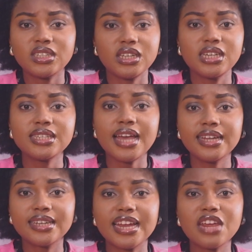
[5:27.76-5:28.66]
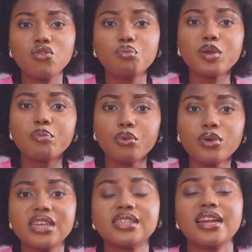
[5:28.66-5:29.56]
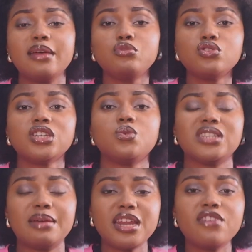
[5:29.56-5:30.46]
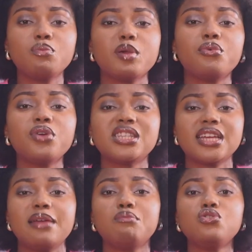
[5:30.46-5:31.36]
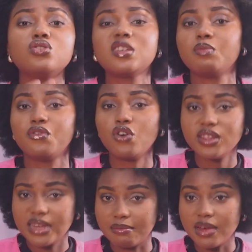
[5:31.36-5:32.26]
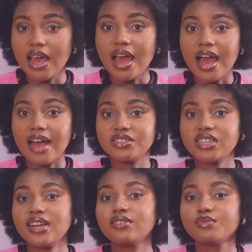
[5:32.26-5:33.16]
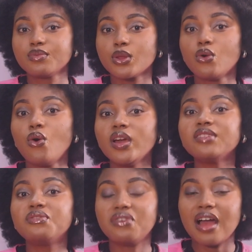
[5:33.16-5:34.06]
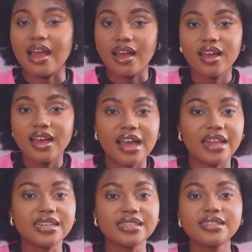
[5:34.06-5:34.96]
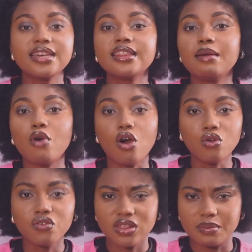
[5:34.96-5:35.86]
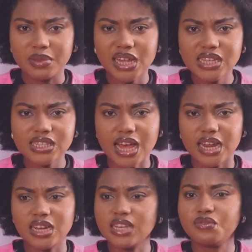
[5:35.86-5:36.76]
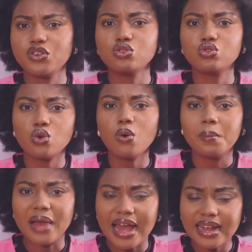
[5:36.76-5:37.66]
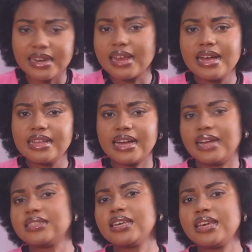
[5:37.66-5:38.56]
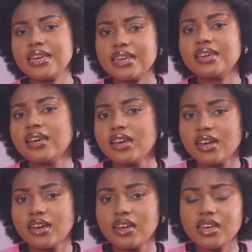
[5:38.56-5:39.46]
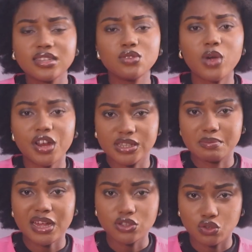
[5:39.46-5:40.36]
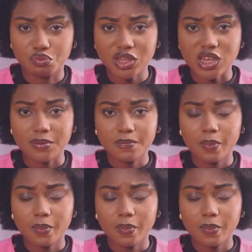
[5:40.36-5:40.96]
And he said that even people he started music with, I mean, even people he started music before them, have started going far. And he's seen them all over the place and he feels so bad that he isn't where he's meant to be.